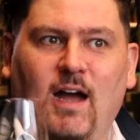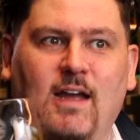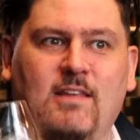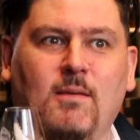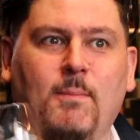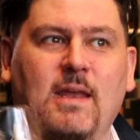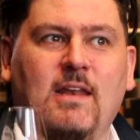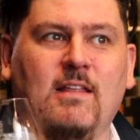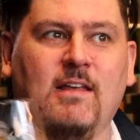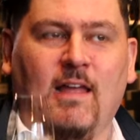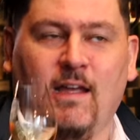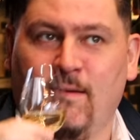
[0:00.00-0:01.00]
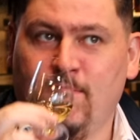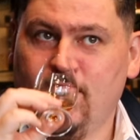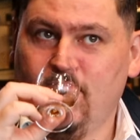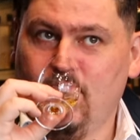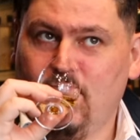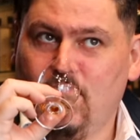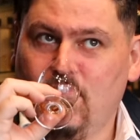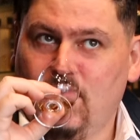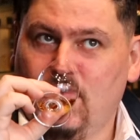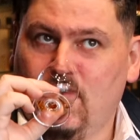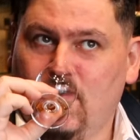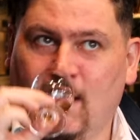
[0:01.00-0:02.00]
It's immediately like
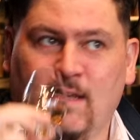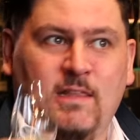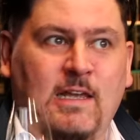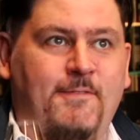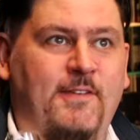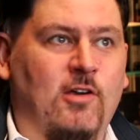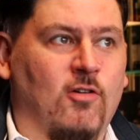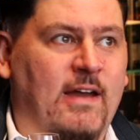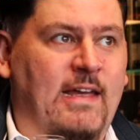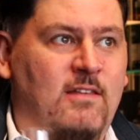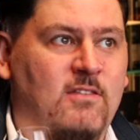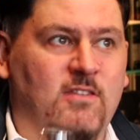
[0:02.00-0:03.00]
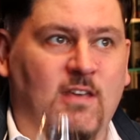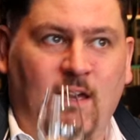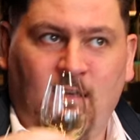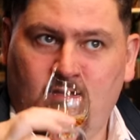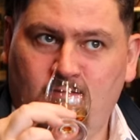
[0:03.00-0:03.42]
like leafy greens,